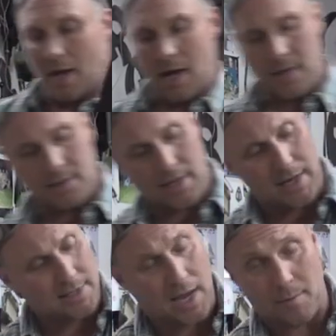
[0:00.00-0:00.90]
I,
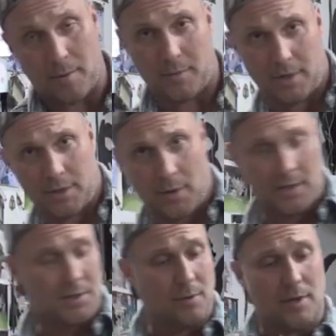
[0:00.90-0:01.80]
anytime I'm going to do
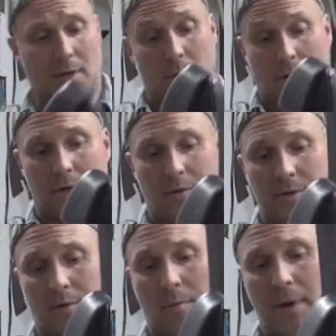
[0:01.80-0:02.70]
any tuning, and what I'm going to do
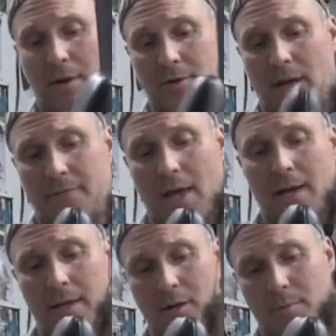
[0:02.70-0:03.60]
is throw a bear shaft
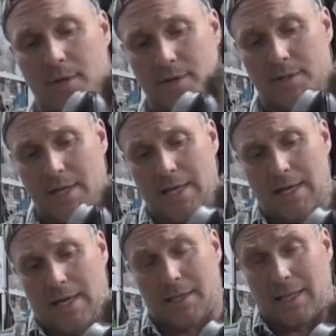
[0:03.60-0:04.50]
out of here because
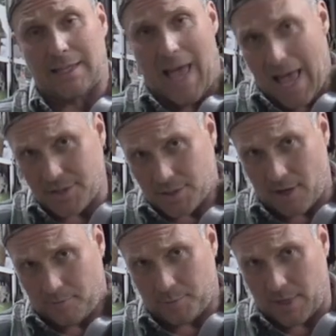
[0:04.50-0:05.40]
the last
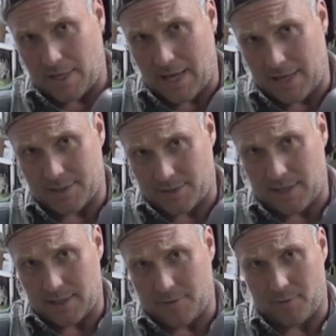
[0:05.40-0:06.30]
shelf plate had a
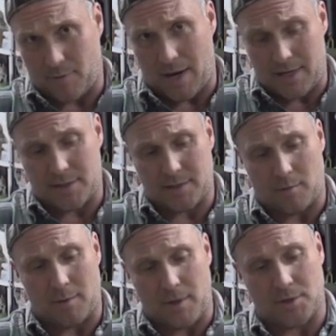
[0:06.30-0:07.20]
slightly different radius. I
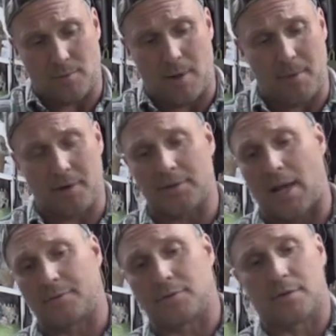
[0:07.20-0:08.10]
want to make sure my bear
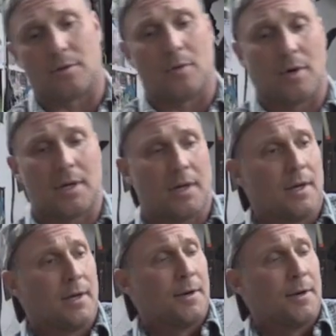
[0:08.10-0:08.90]
shafts are still working.